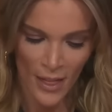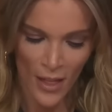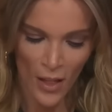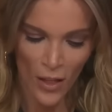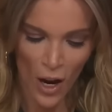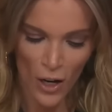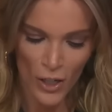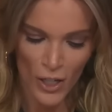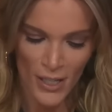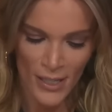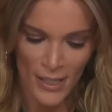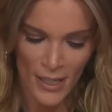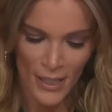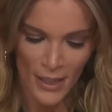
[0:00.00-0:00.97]
The
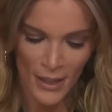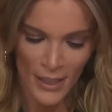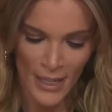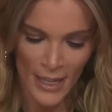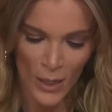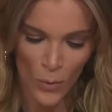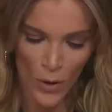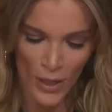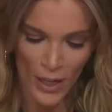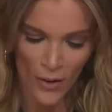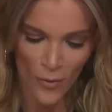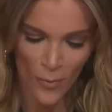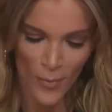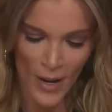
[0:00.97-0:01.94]
largest lead, quoting
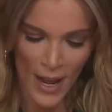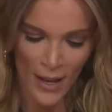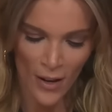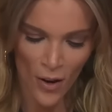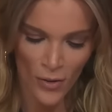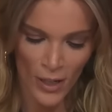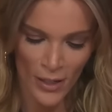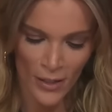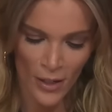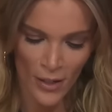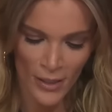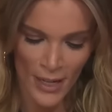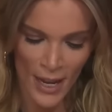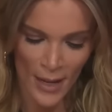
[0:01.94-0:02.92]
here from Nate Cohn at New
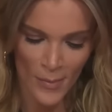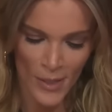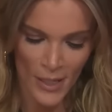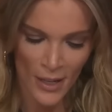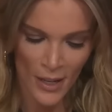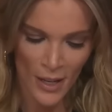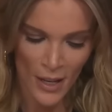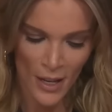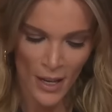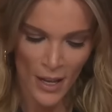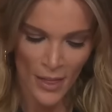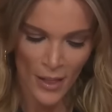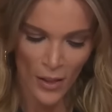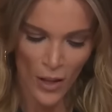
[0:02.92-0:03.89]
York Times,
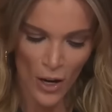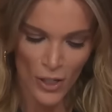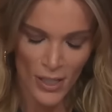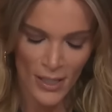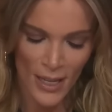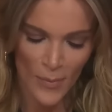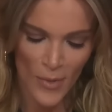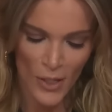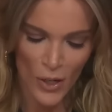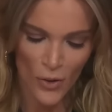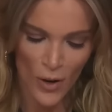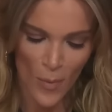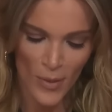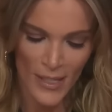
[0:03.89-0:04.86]
the largest lead Mr.
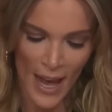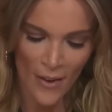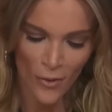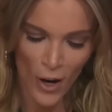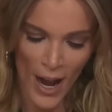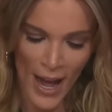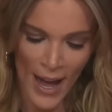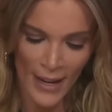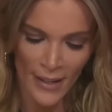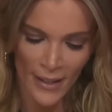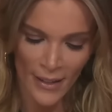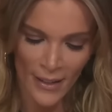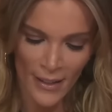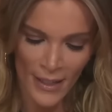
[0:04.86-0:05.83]
Trump has ever had
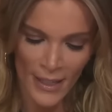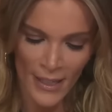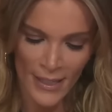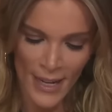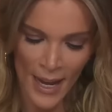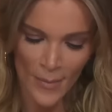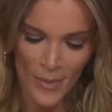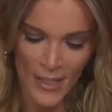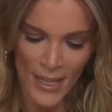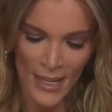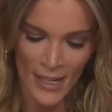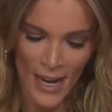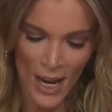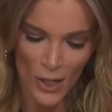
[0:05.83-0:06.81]
in a Times
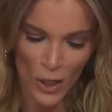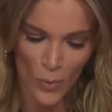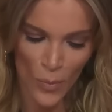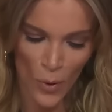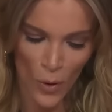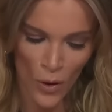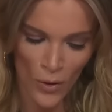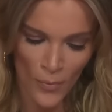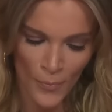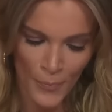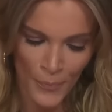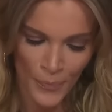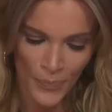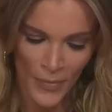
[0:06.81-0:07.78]
Siena national poll.
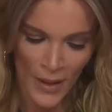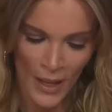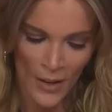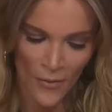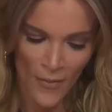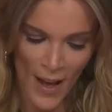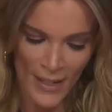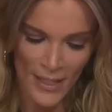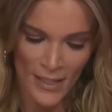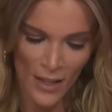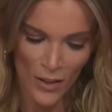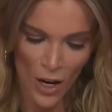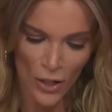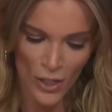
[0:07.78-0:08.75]
In fact, it's
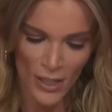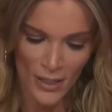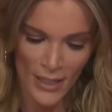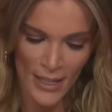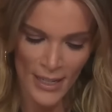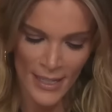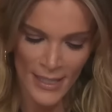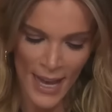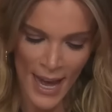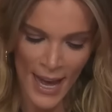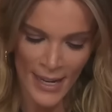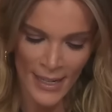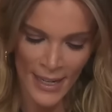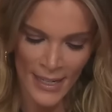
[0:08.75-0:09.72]
the largest lead he's
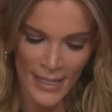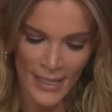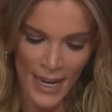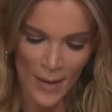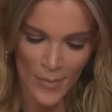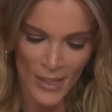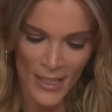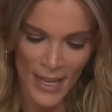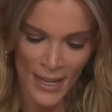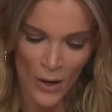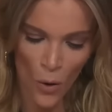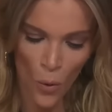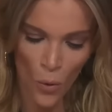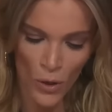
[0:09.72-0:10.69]
had in a Times
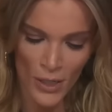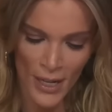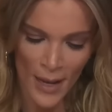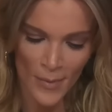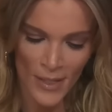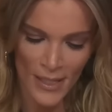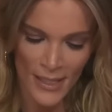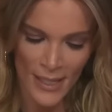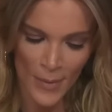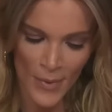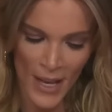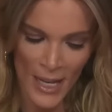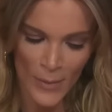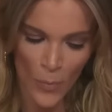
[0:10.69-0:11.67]
Siena or Times
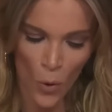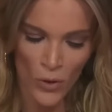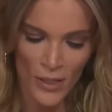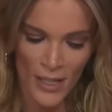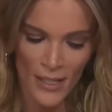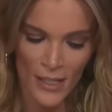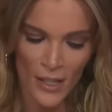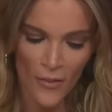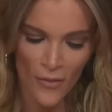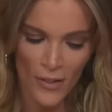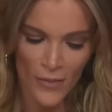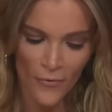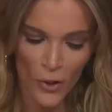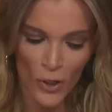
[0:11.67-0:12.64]
CBS poll since the
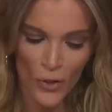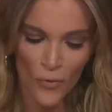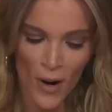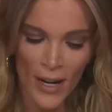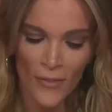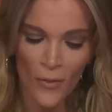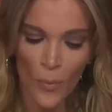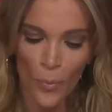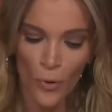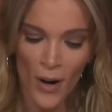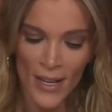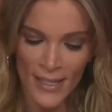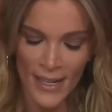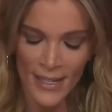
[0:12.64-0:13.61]
first running for
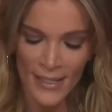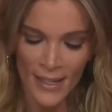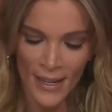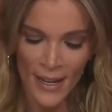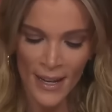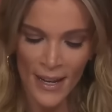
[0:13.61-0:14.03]
president